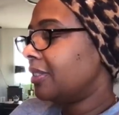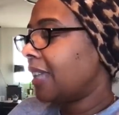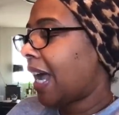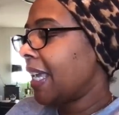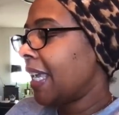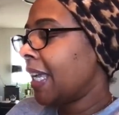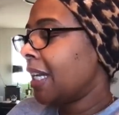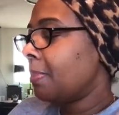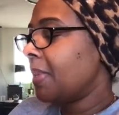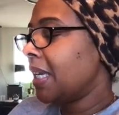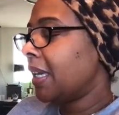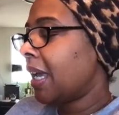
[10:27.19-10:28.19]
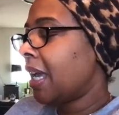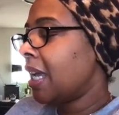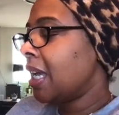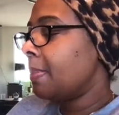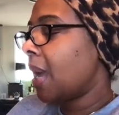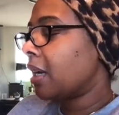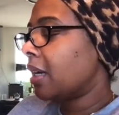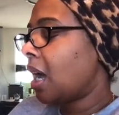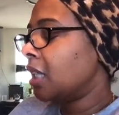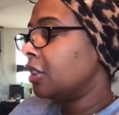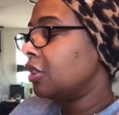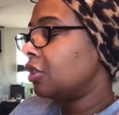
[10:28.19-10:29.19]
Diana became
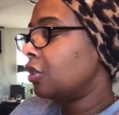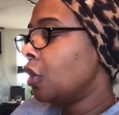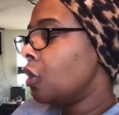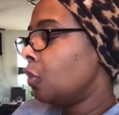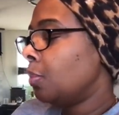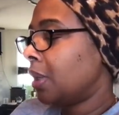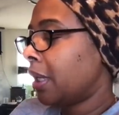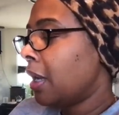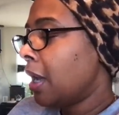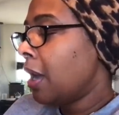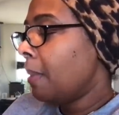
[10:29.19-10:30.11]
consumed